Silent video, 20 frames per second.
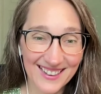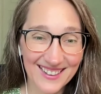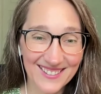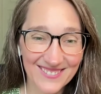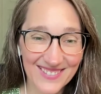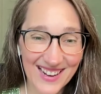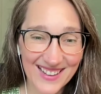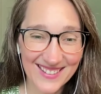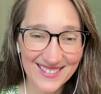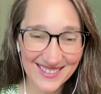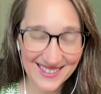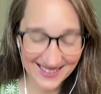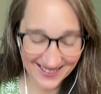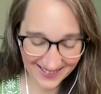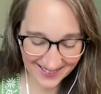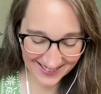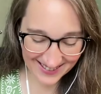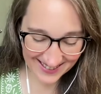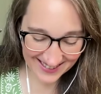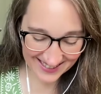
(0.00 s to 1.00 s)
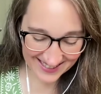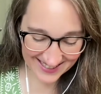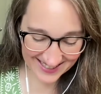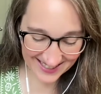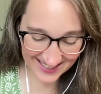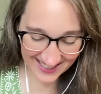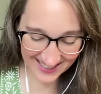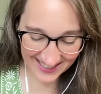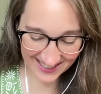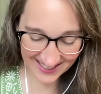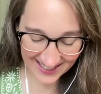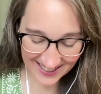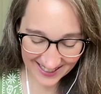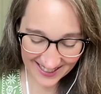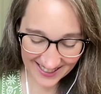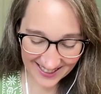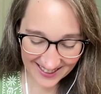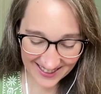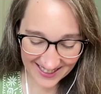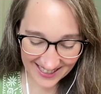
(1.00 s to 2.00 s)
rather than all the things that I
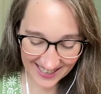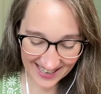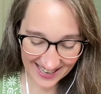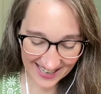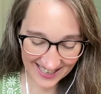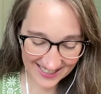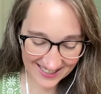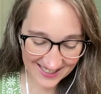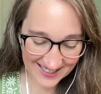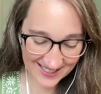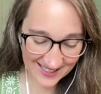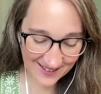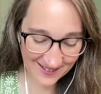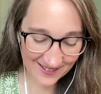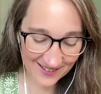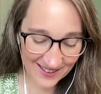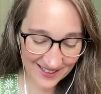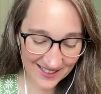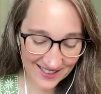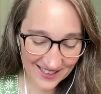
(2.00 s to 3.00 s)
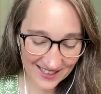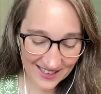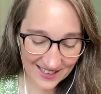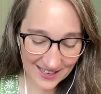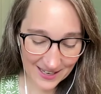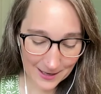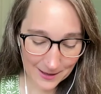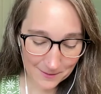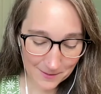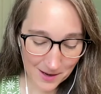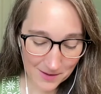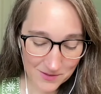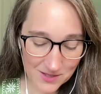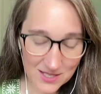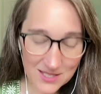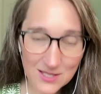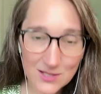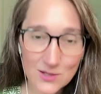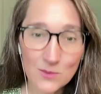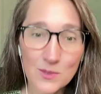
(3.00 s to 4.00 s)
that I hate. So um, I've
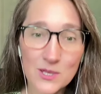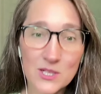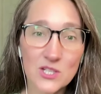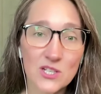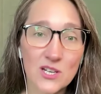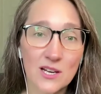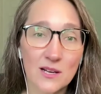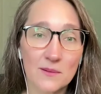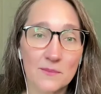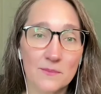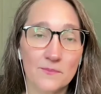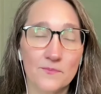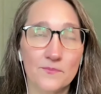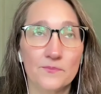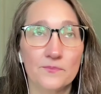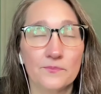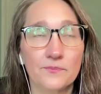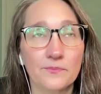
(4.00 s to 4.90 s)
done so much um,